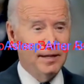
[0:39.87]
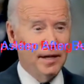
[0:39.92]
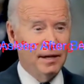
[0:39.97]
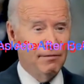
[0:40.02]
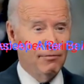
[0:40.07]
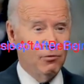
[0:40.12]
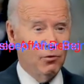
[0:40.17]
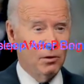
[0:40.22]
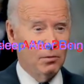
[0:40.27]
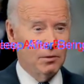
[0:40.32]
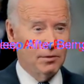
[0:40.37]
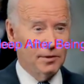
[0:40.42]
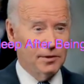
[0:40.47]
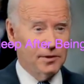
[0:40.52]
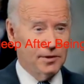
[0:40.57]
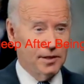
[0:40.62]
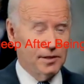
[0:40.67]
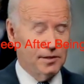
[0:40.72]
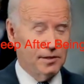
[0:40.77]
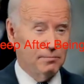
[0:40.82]
that formal
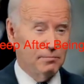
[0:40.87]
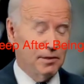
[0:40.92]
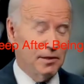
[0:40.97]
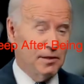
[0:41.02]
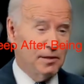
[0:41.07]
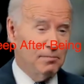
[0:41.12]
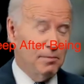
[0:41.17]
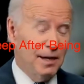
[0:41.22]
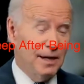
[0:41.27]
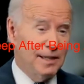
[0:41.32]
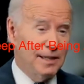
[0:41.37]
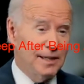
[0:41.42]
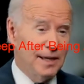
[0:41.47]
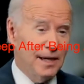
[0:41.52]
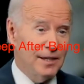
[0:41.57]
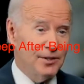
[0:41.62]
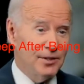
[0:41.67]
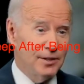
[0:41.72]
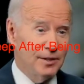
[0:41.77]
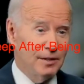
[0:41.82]
decision, but it's my
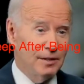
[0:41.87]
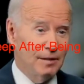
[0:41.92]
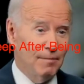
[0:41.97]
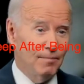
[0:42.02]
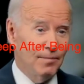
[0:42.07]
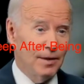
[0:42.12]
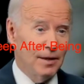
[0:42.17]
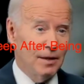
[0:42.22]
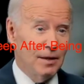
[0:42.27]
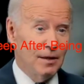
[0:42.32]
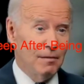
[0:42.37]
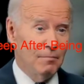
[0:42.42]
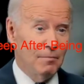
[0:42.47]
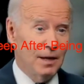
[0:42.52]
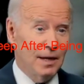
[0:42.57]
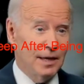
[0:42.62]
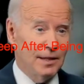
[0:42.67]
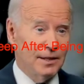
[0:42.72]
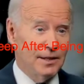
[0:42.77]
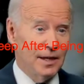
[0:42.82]
intention.
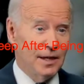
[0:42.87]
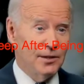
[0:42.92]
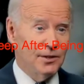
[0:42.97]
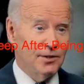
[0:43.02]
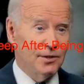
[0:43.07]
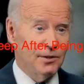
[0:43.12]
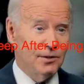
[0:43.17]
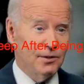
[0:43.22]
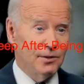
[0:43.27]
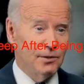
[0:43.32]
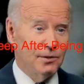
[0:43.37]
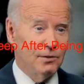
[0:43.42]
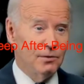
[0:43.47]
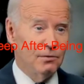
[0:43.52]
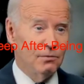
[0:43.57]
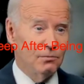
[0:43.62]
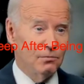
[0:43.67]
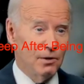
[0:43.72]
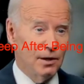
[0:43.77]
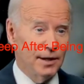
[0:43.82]
My intention
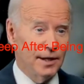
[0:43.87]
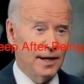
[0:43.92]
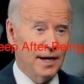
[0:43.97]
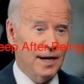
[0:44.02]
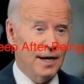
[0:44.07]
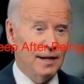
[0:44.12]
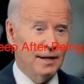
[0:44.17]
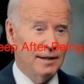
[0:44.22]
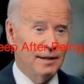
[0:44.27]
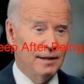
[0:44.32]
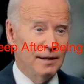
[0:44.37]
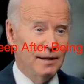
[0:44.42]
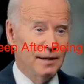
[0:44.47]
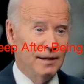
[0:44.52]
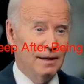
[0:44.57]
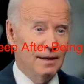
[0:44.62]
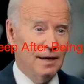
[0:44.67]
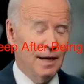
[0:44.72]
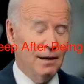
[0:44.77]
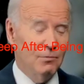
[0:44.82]
to run again.
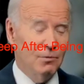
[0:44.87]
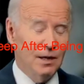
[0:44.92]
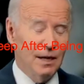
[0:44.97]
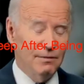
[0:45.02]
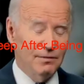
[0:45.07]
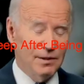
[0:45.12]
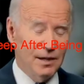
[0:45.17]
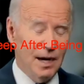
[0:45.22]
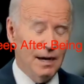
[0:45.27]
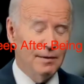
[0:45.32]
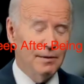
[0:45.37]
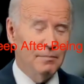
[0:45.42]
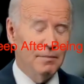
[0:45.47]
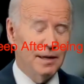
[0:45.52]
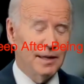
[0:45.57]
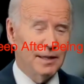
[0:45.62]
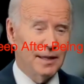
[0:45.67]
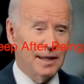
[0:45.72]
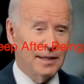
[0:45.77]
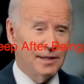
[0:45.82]
And we have time to
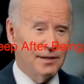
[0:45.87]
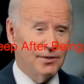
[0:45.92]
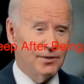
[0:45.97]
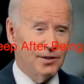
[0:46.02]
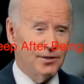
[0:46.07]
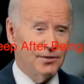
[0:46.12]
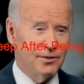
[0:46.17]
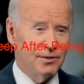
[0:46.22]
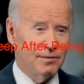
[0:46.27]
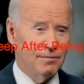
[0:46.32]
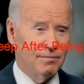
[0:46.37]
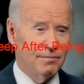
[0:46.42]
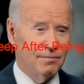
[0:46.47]
make that decision.